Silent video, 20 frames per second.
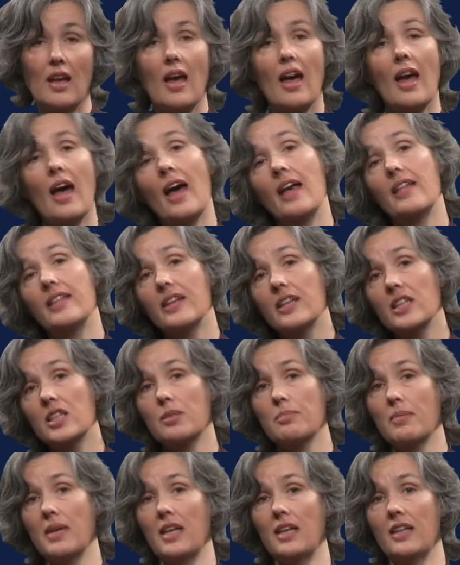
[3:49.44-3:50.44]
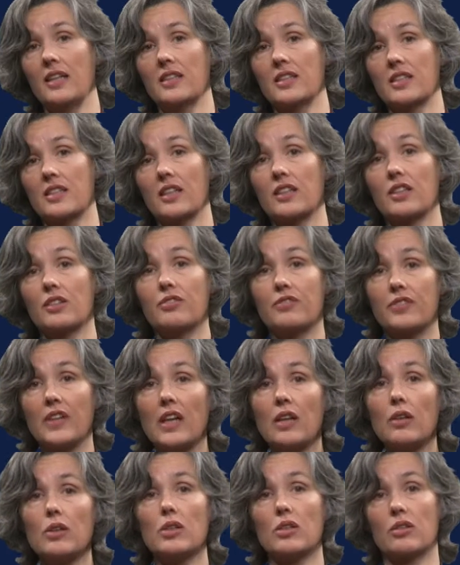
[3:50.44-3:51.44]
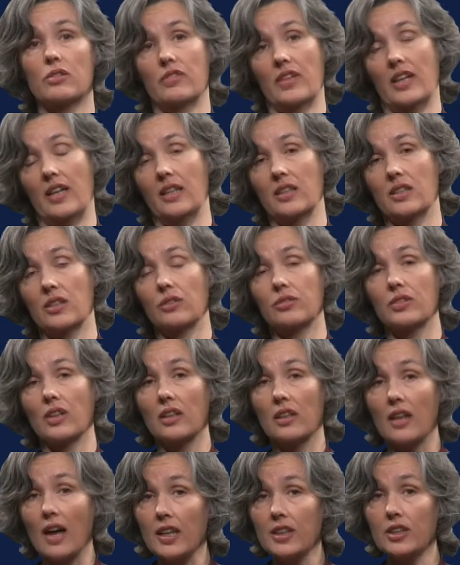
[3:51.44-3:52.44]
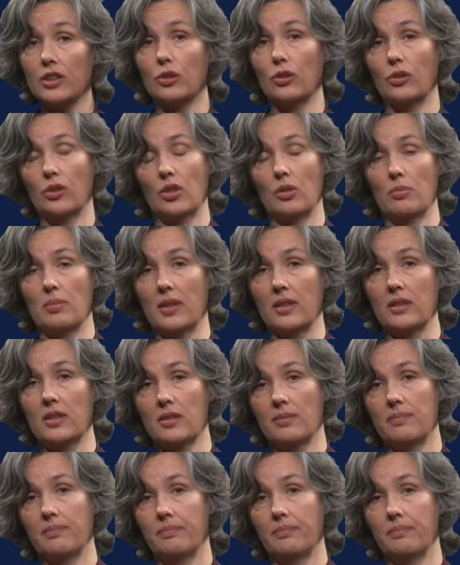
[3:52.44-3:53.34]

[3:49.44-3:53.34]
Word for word: And this means that the failure rate of the logical qubit